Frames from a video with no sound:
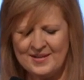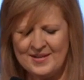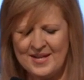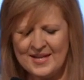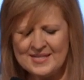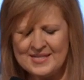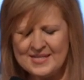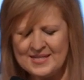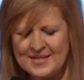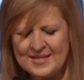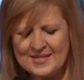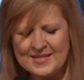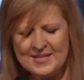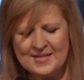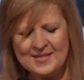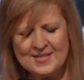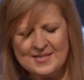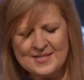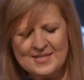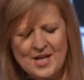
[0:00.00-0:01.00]
Next
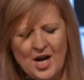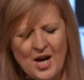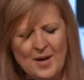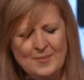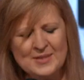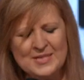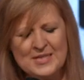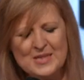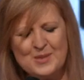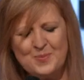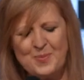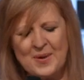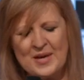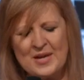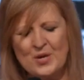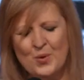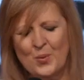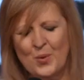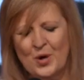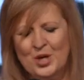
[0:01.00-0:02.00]
lesson is time to
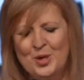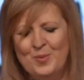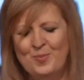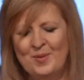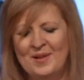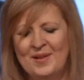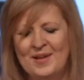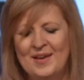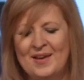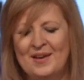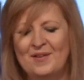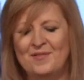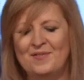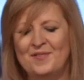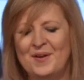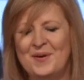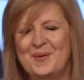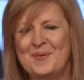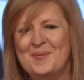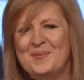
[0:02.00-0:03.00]
speak what you believe.